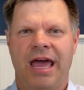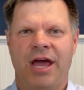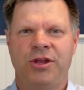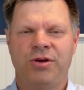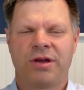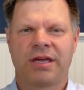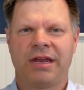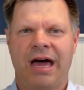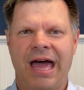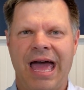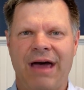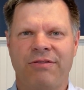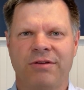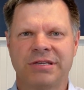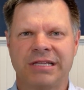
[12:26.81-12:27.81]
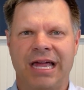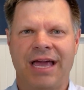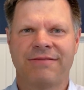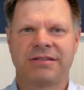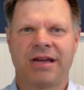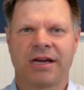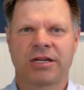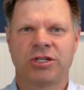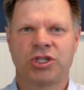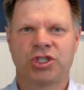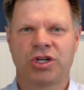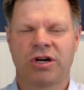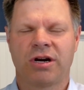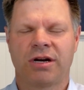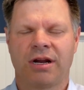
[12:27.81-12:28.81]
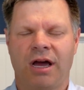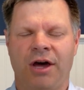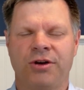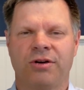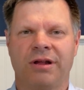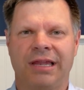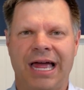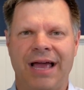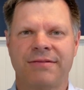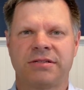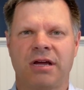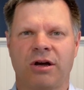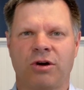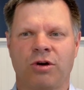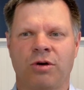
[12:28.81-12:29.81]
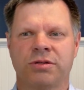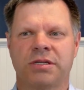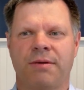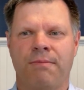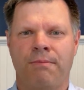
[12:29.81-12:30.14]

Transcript: and you cannot have those livestock insured under a livestock gross